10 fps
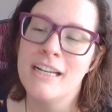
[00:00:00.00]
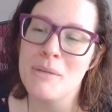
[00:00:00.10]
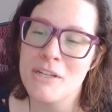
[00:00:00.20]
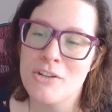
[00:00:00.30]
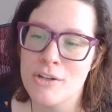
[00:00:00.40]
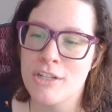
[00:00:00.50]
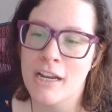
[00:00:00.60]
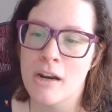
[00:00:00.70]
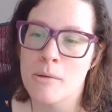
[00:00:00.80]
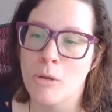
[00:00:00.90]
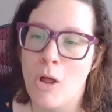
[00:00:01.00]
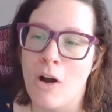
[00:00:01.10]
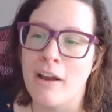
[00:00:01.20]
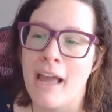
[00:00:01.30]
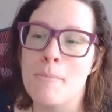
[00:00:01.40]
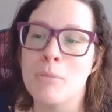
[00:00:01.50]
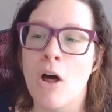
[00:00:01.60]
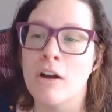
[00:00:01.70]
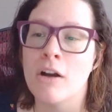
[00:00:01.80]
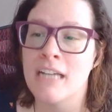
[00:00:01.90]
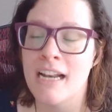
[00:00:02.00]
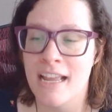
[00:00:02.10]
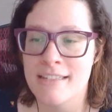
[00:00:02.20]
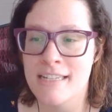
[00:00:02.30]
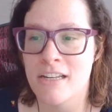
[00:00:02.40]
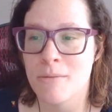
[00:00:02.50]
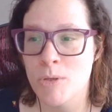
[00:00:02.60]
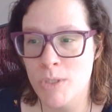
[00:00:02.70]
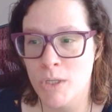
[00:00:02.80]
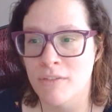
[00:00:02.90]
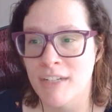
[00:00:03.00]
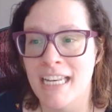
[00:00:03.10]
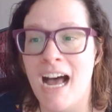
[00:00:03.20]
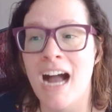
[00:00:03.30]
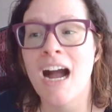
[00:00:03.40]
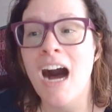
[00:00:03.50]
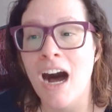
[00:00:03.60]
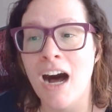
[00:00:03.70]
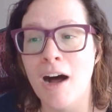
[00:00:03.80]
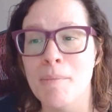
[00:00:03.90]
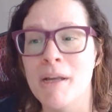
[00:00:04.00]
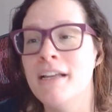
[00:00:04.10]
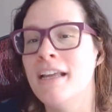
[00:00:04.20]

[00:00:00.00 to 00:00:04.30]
be sure to check out our blog at blog.stwserve.com.